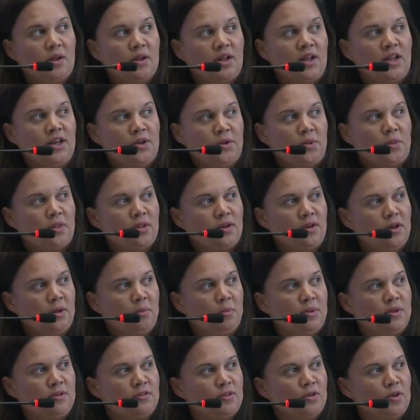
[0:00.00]
I know the
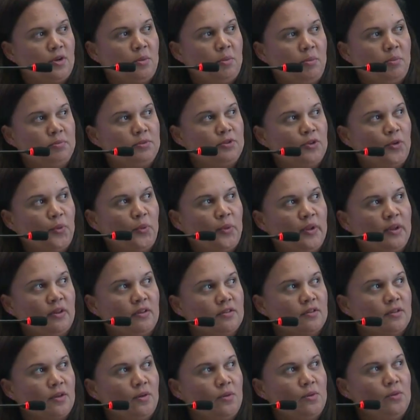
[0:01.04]
numbers are 2
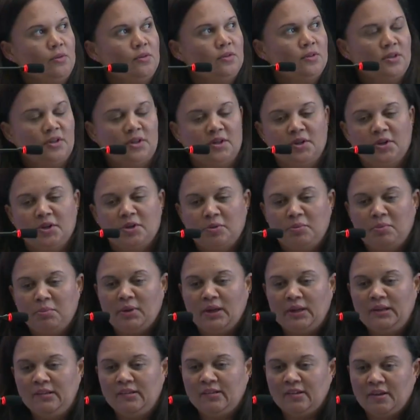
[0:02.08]
years old,
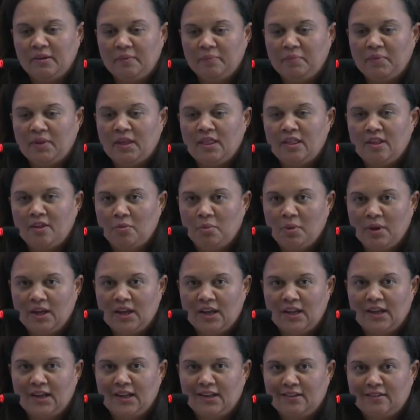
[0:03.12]
but I think we
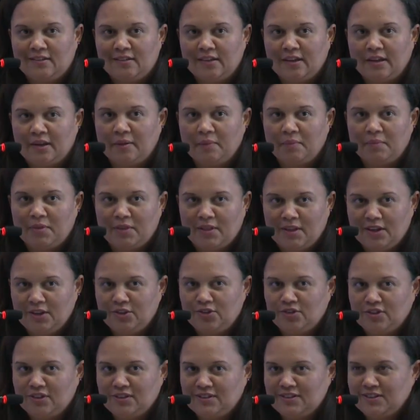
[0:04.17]
can get a
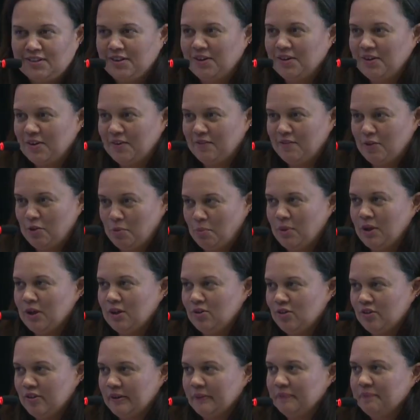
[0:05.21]
gist of the
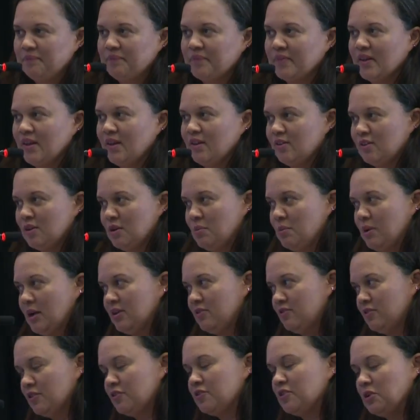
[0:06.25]
picture. So
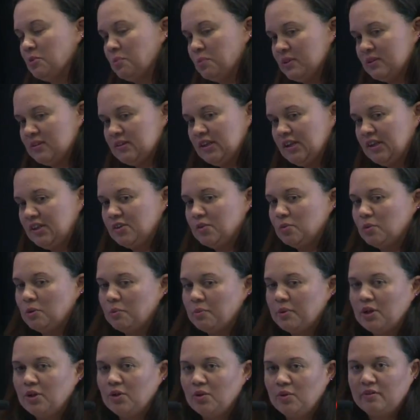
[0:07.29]
about 50% will
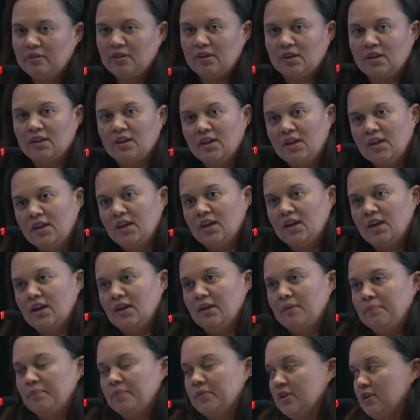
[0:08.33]
be using
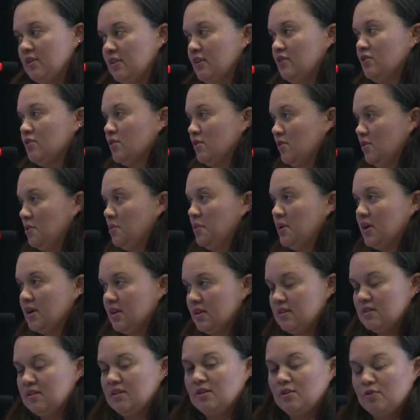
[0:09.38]
industrial
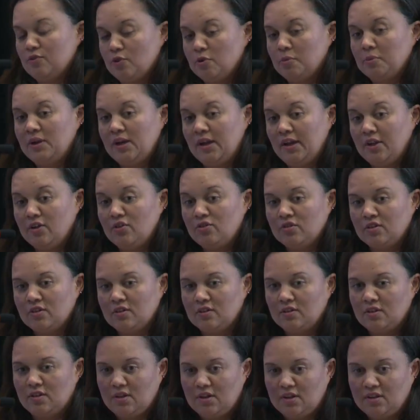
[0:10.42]
lubricants in the
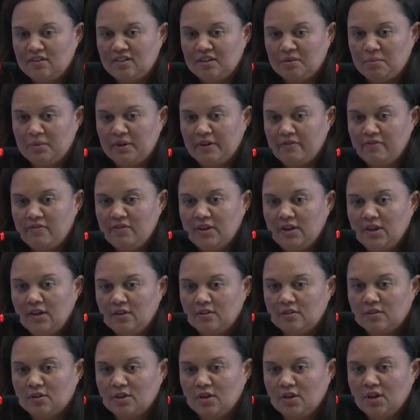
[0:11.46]
formulations, and then some
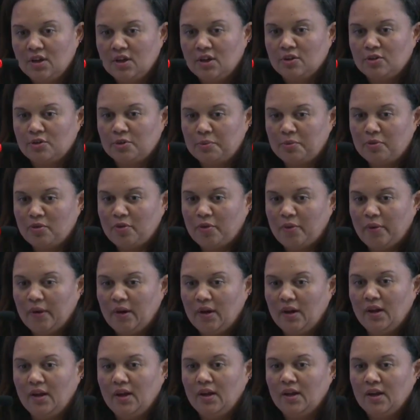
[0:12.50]
naphthenics, Group
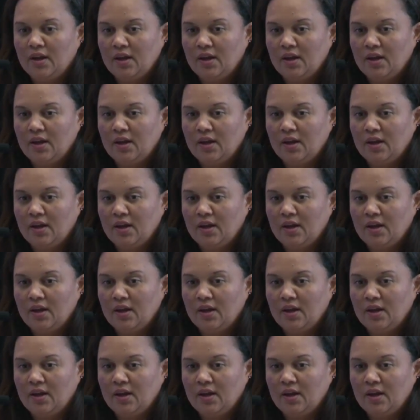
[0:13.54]
3,